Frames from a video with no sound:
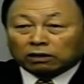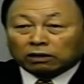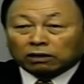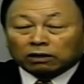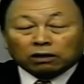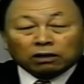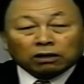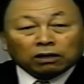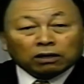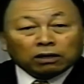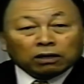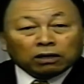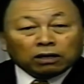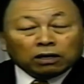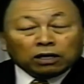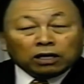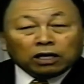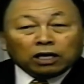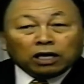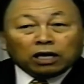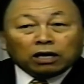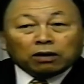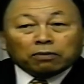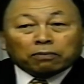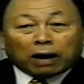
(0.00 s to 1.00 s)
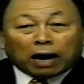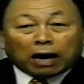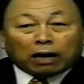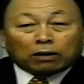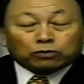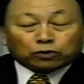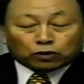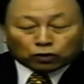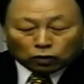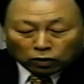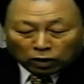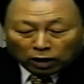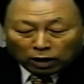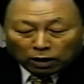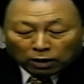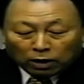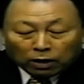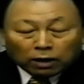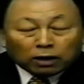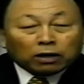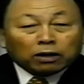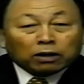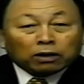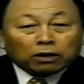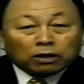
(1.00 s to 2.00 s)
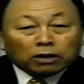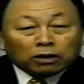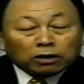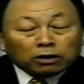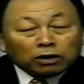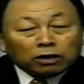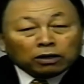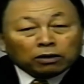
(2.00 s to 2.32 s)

They don't know how to eat the word with their heart.